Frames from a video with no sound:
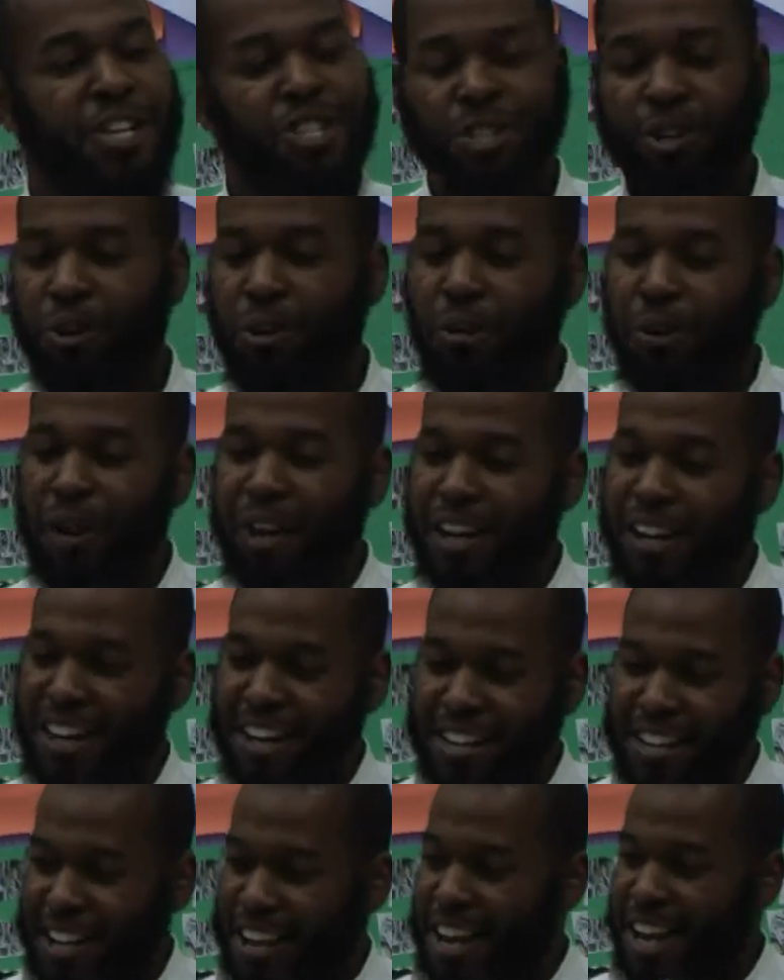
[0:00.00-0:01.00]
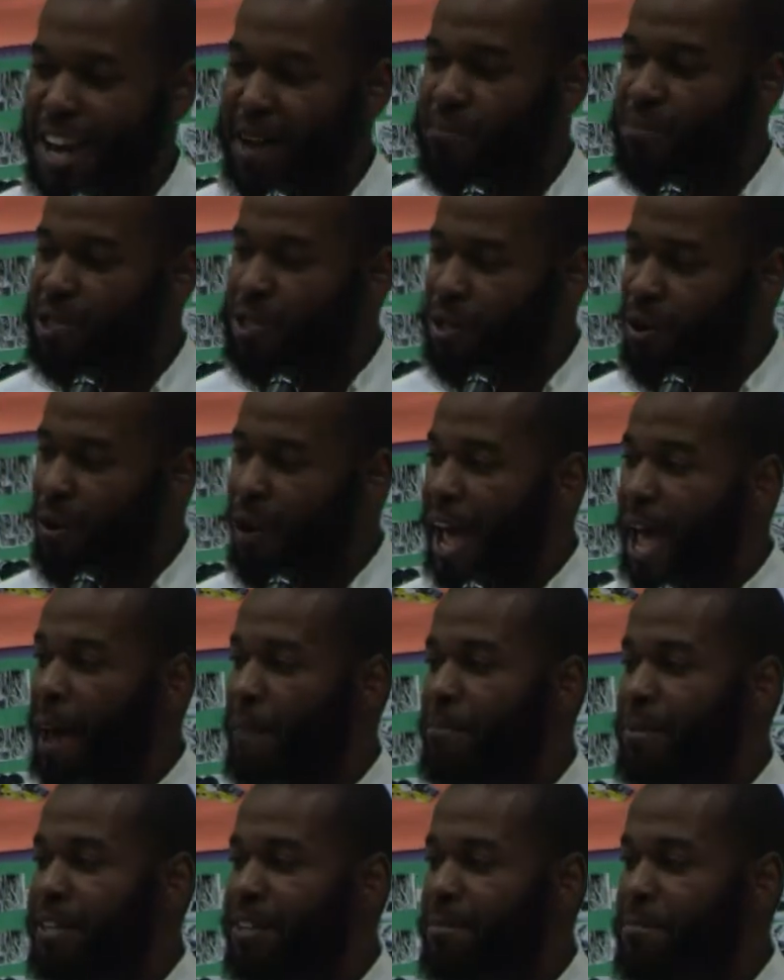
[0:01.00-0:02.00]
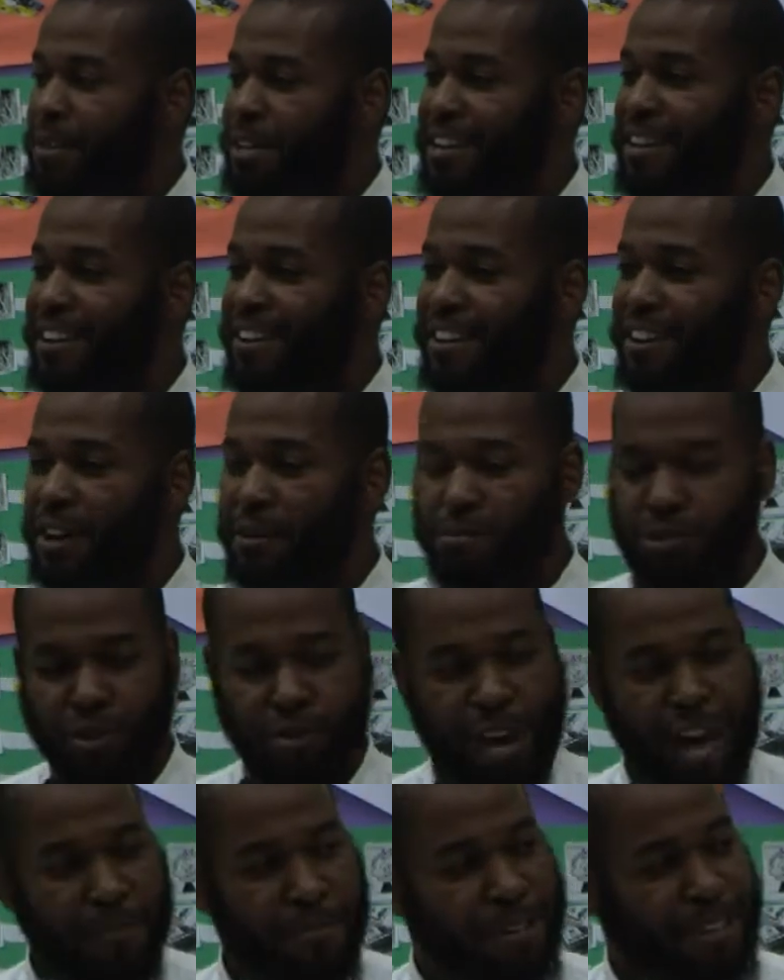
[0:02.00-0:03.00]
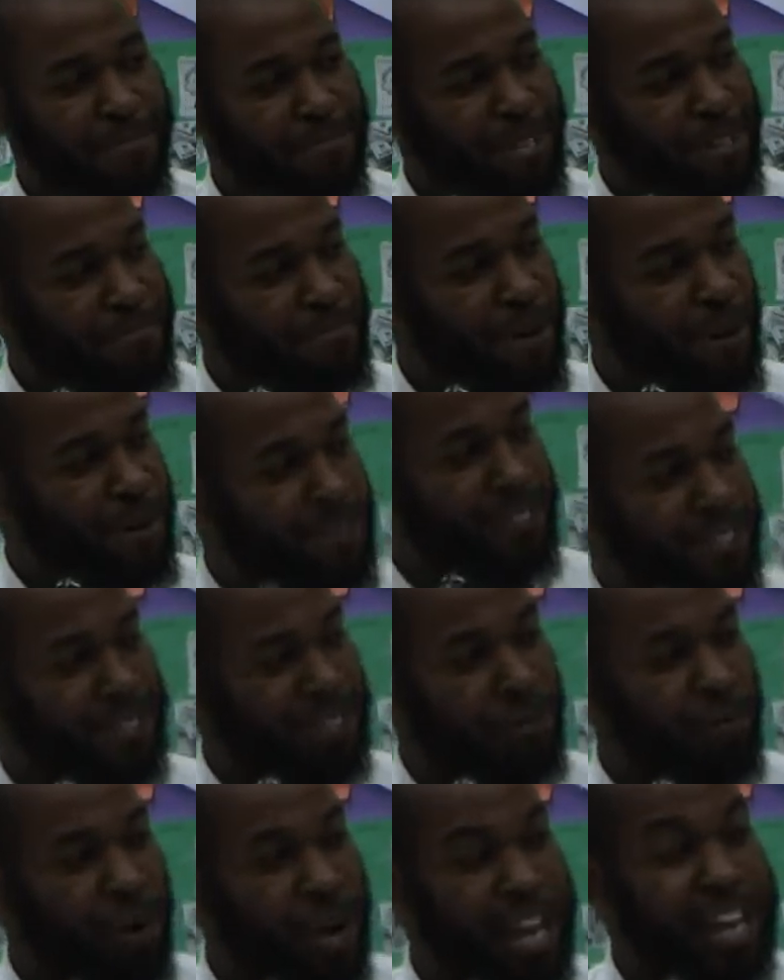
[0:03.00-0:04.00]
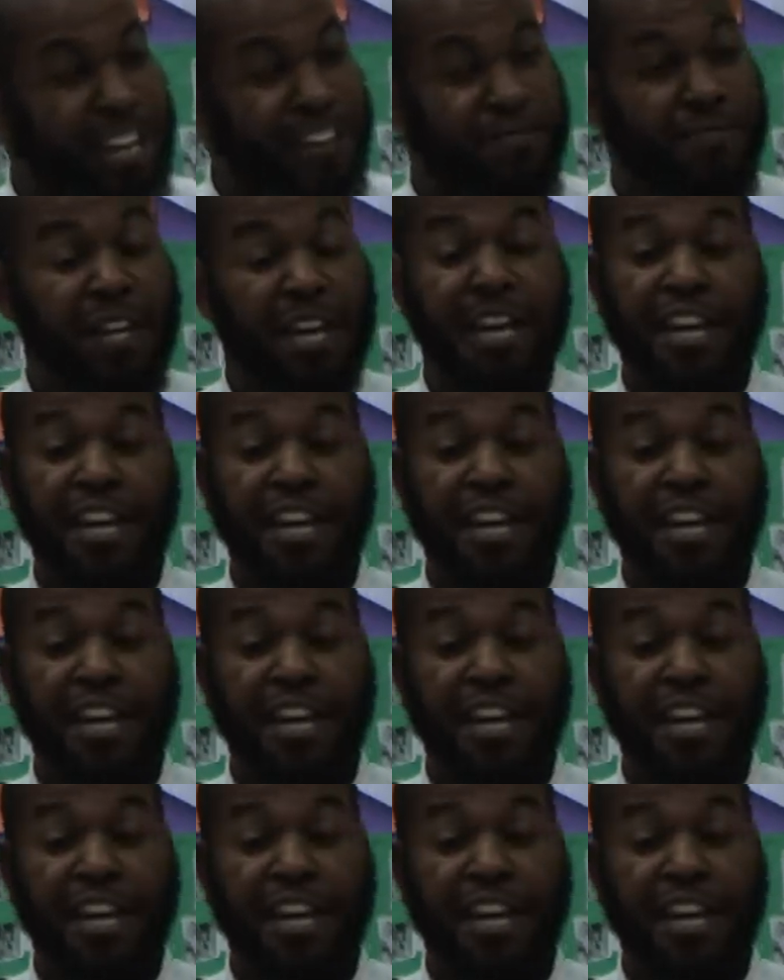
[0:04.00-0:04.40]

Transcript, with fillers: So again, I'm so happy to be here, and I'm so happy to be part of this wedding,